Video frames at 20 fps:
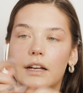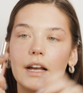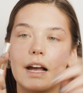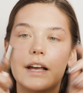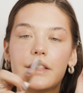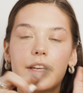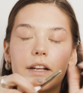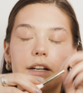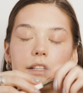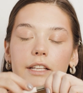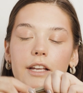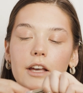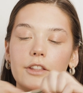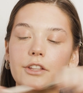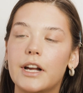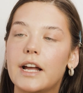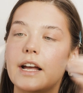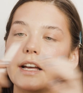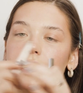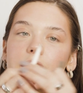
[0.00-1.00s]
And then the
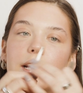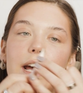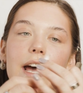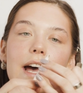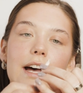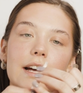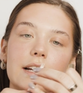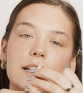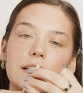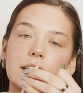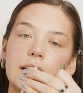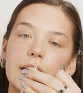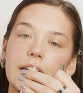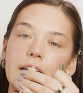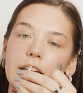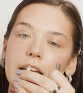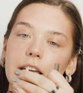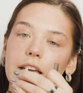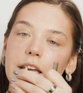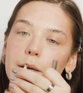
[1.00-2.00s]
other end has
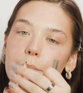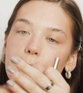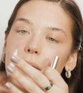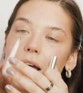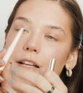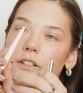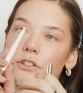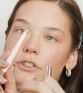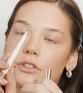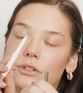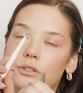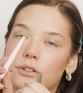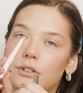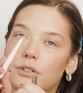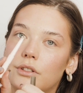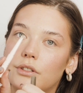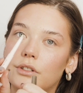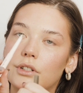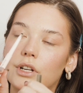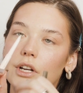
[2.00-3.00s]
a pencil.